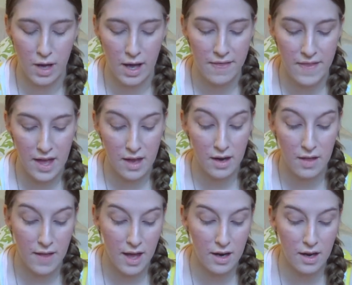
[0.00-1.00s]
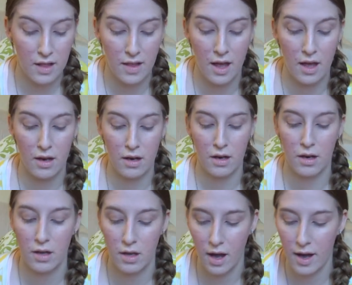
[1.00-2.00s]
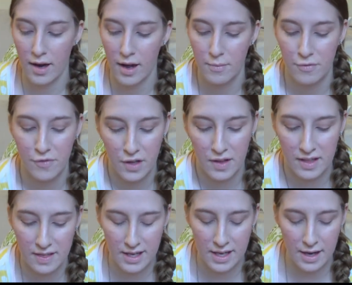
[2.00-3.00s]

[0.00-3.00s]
And then, God, I feel like the